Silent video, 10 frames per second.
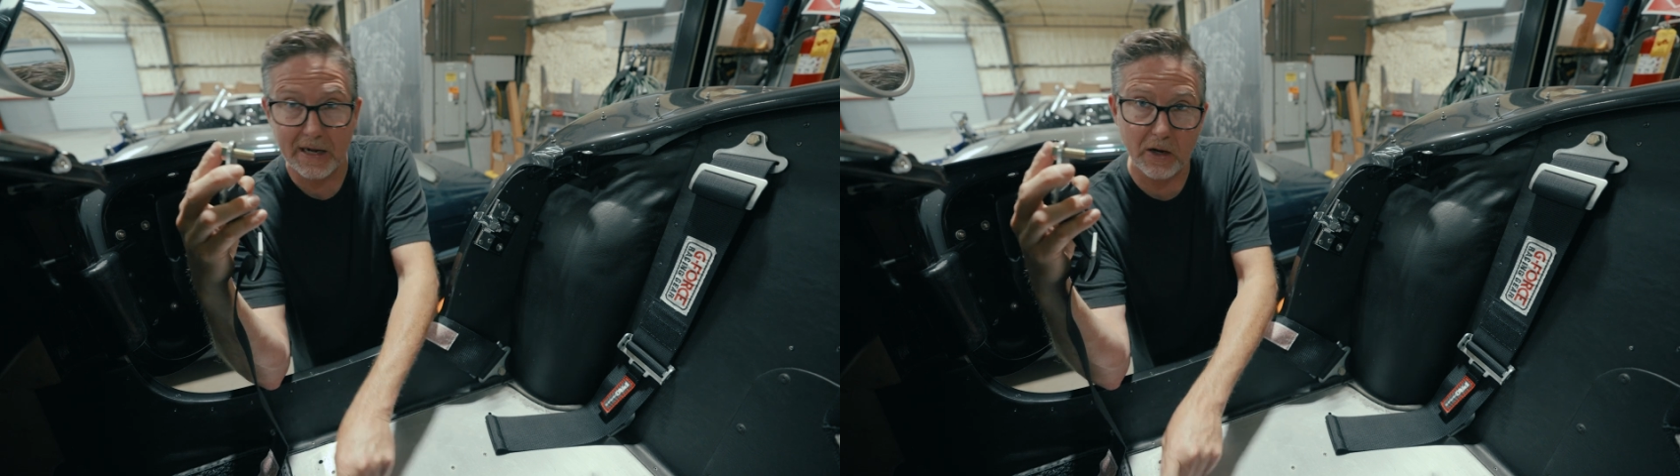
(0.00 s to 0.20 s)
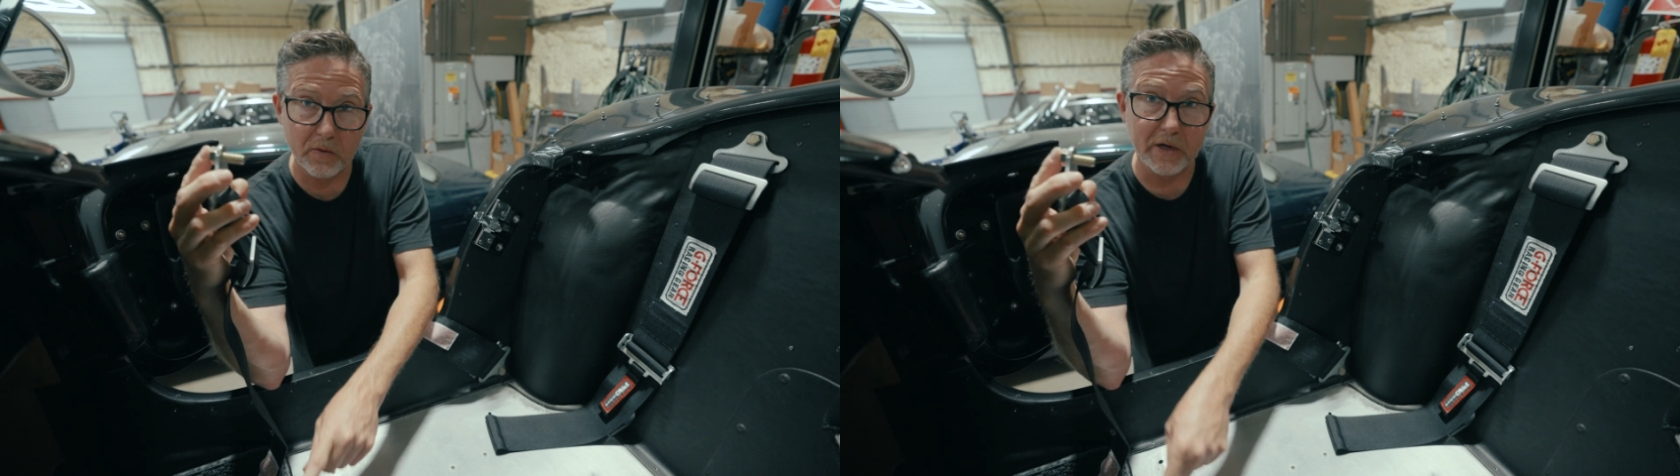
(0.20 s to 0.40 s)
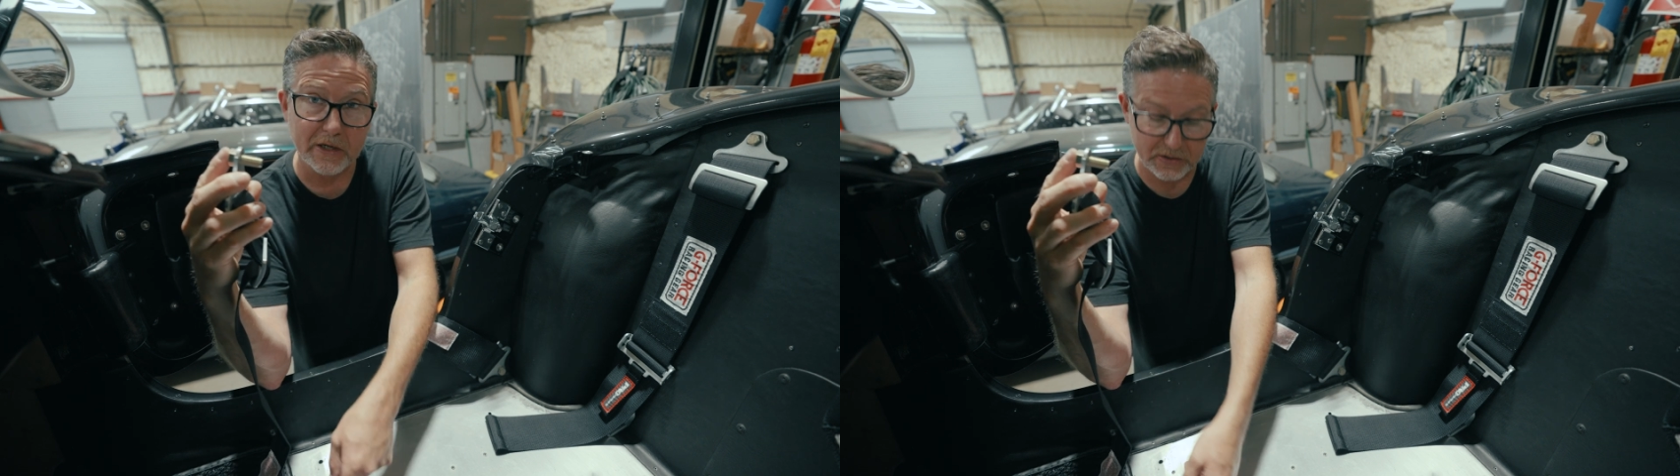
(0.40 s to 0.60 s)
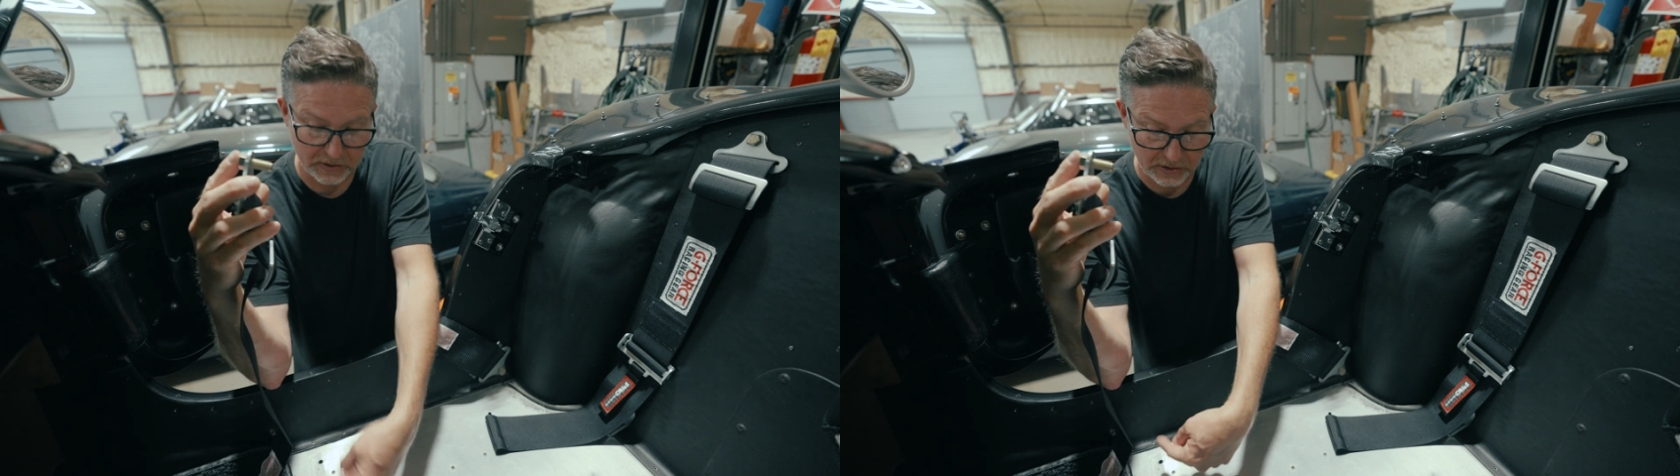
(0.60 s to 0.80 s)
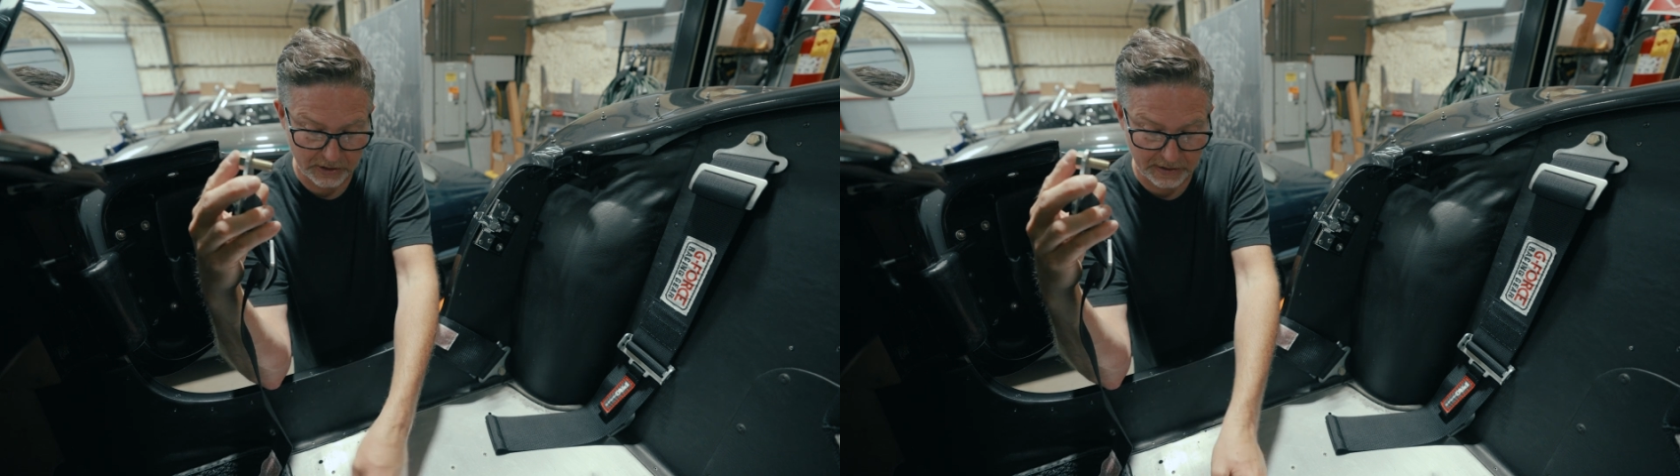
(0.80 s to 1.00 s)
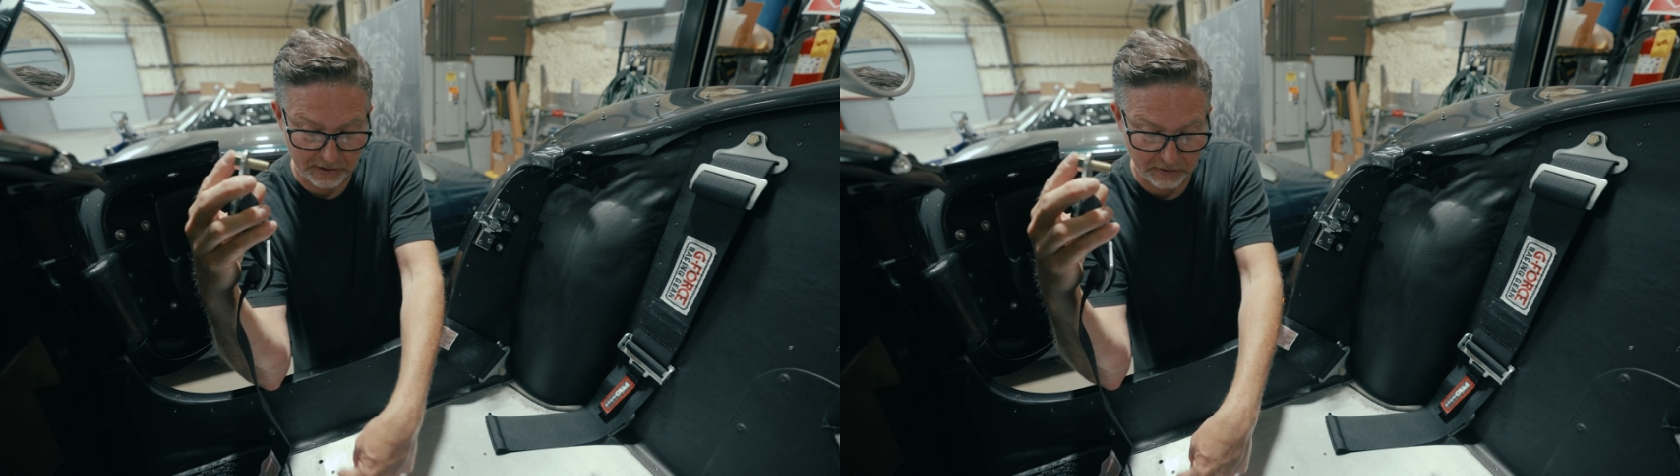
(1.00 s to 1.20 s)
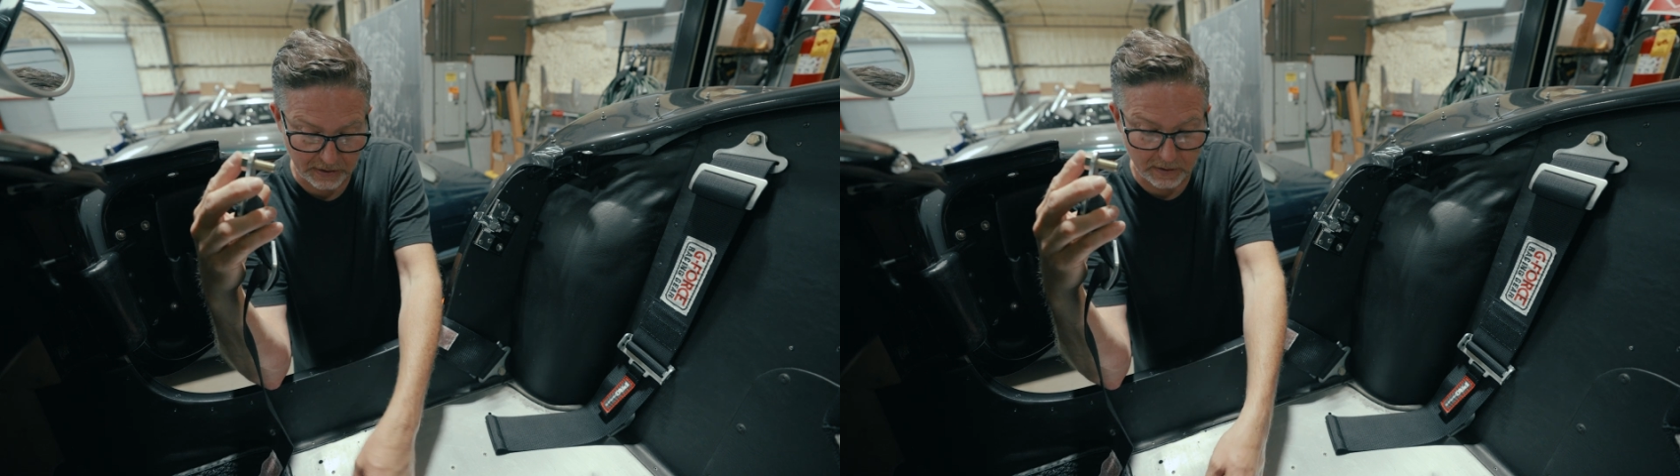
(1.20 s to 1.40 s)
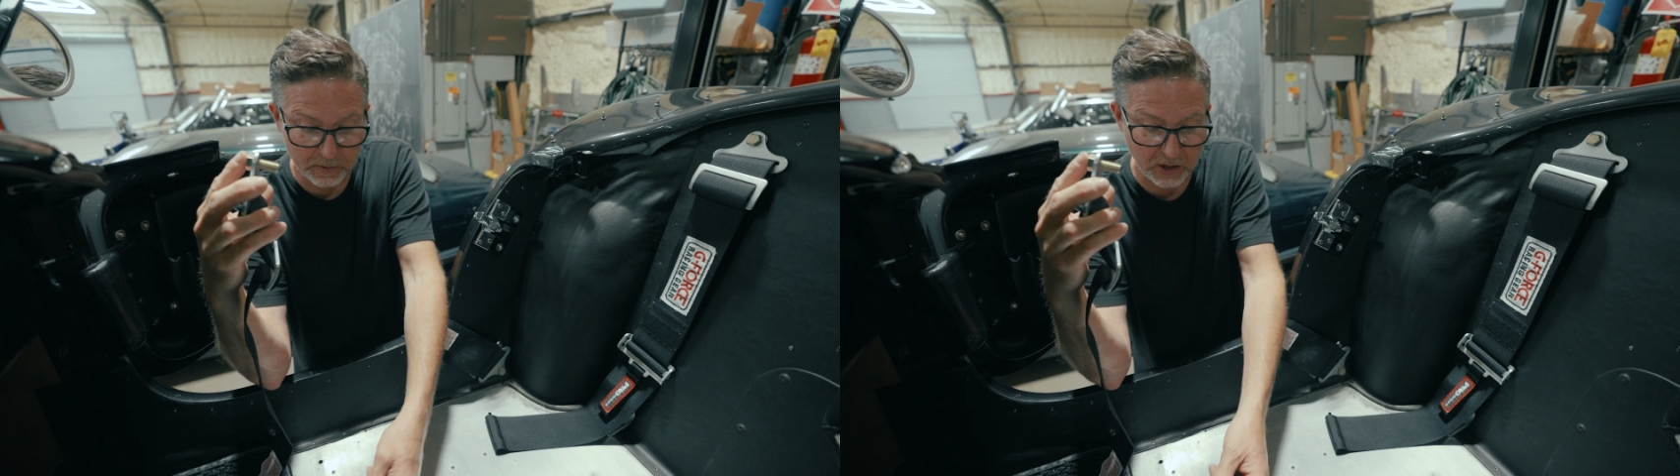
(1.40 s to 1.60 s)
outrigger stanchion here that comes